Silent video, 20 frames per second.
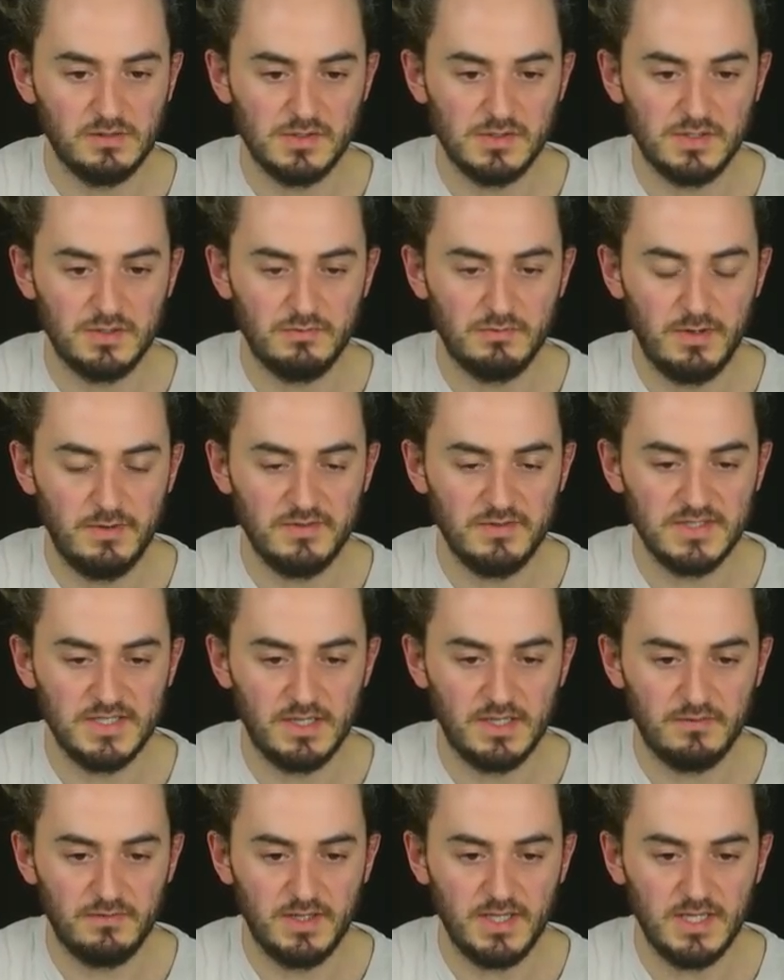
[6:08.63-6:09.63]

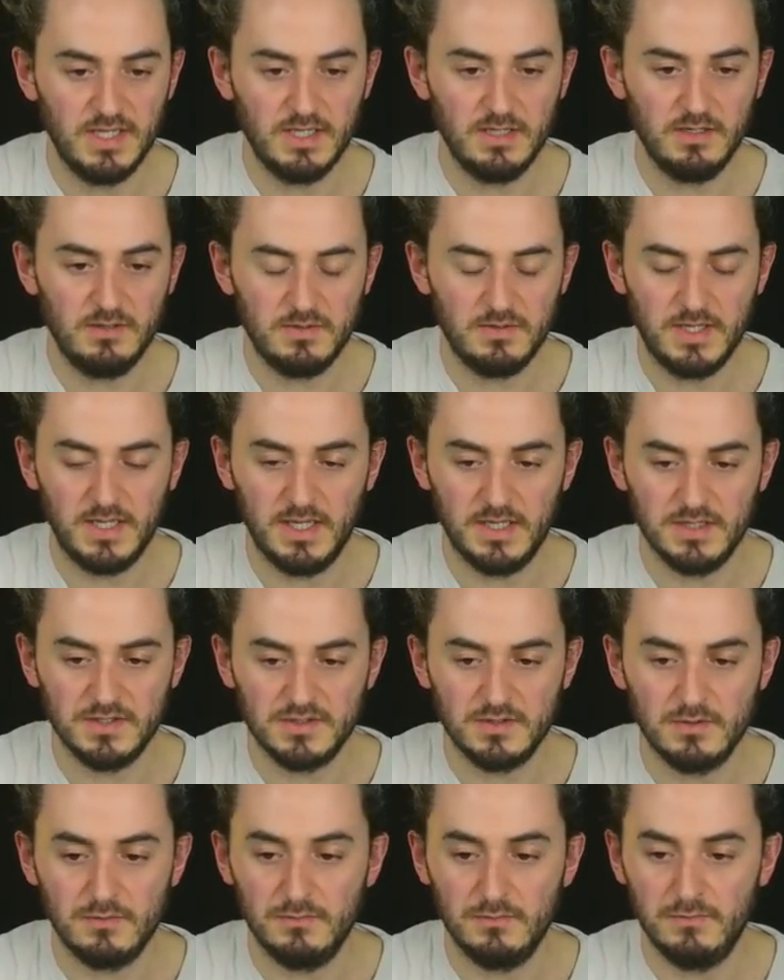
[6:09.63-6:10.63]
derivative here
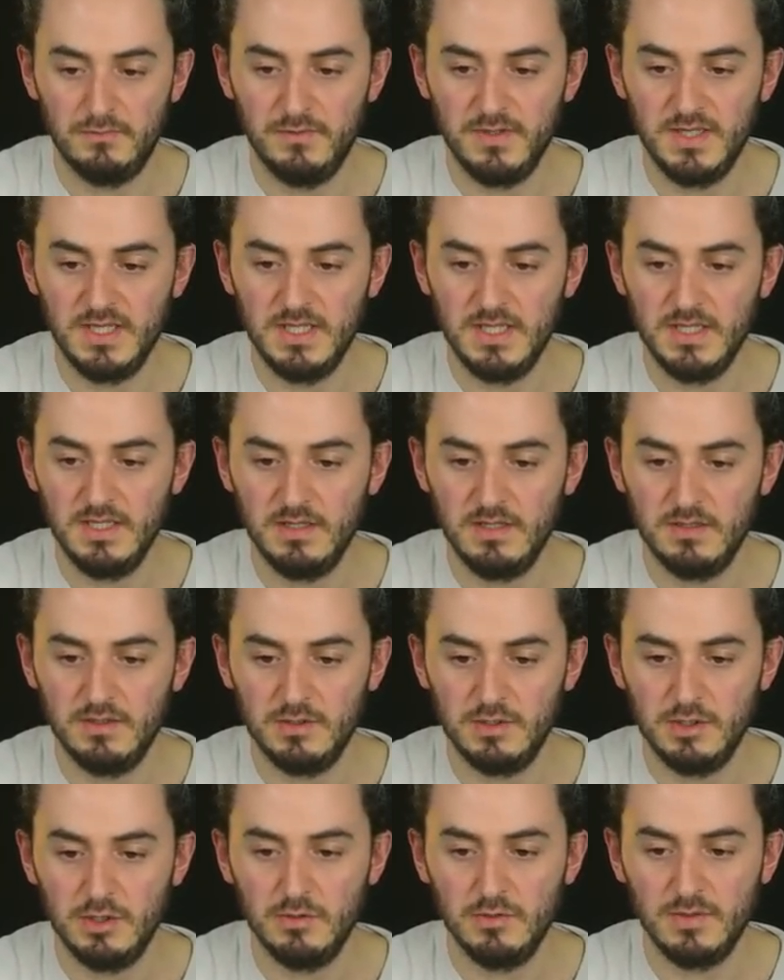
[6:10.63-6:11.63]
is v
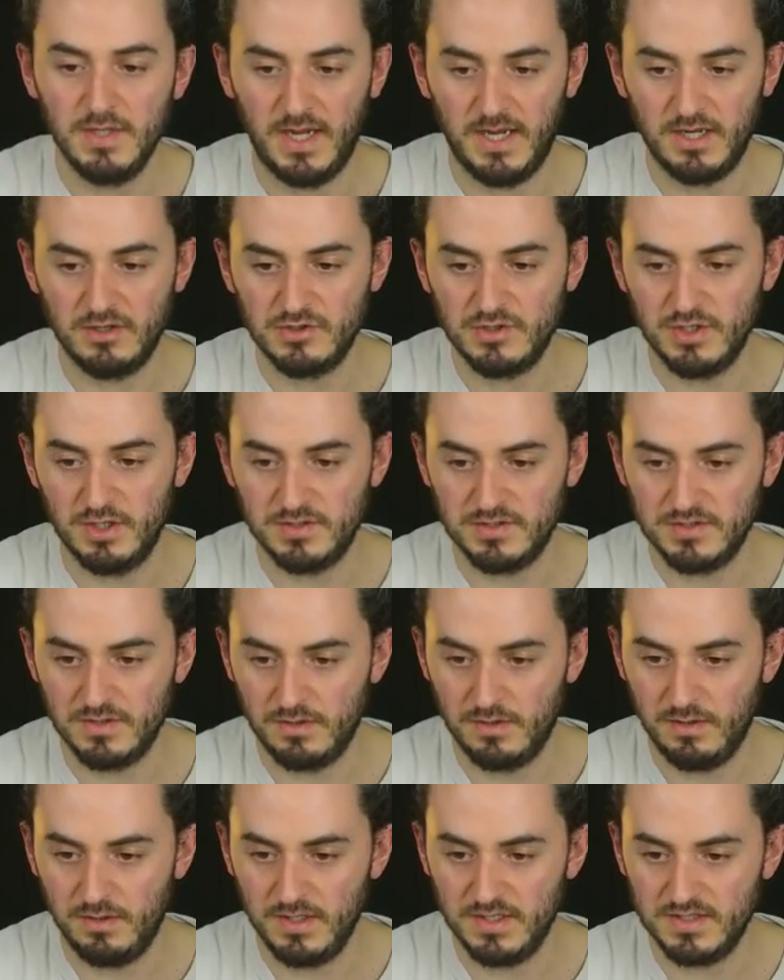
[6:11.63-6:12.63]
u dash, so it's
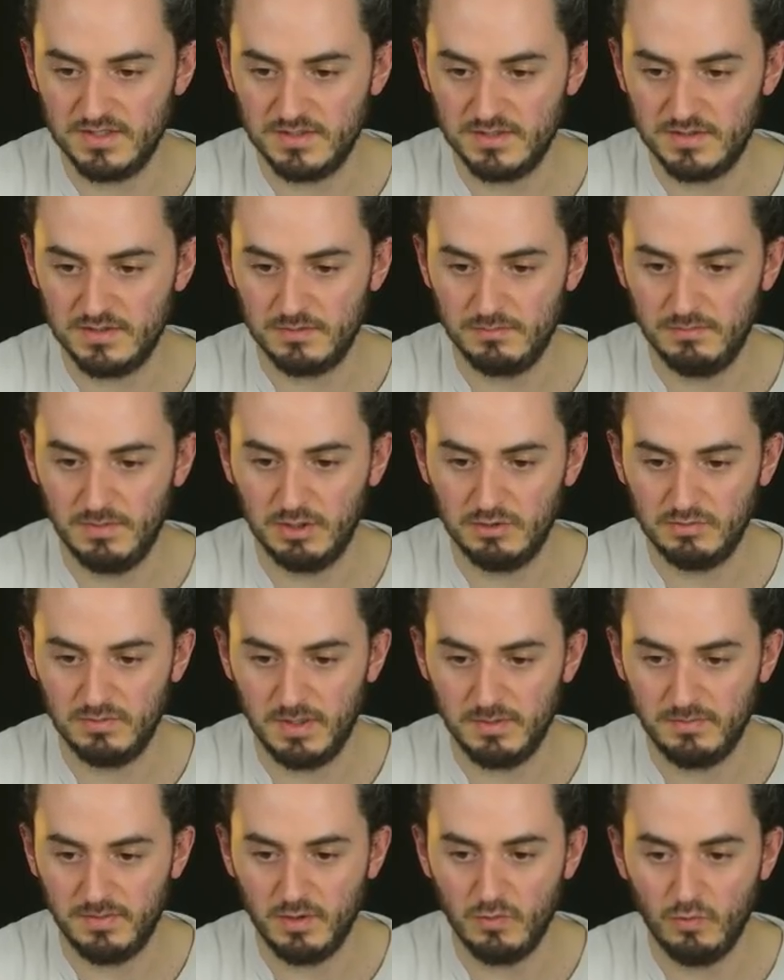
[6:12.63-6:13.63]
this
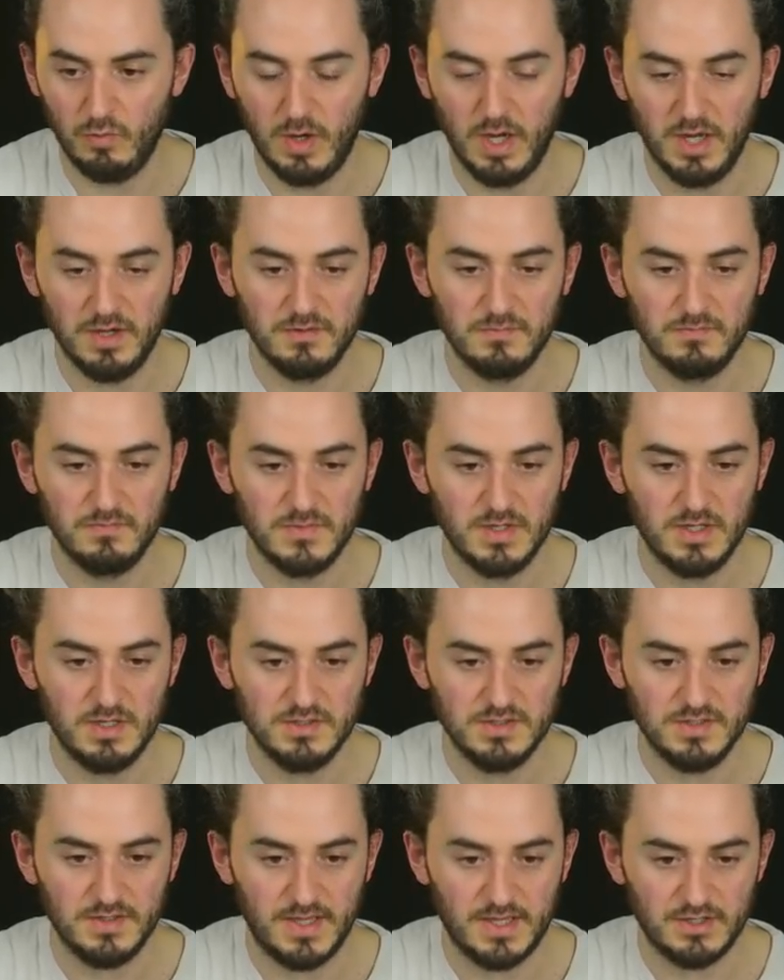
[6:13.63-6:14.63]
multiplied by 1.
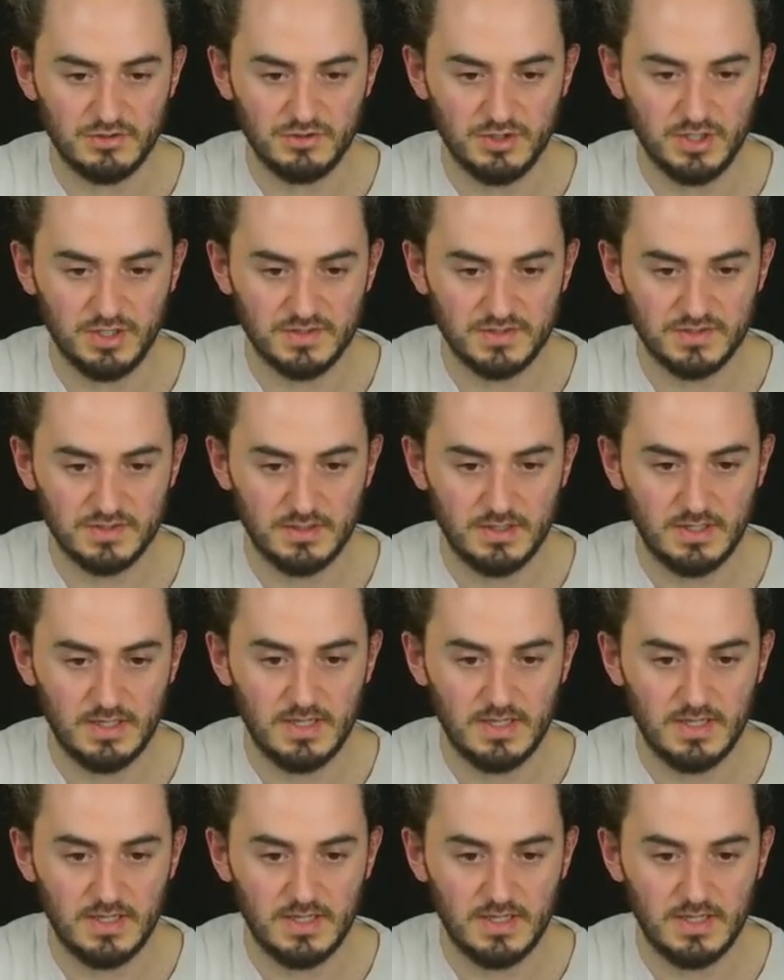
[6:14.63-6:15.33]
So that's just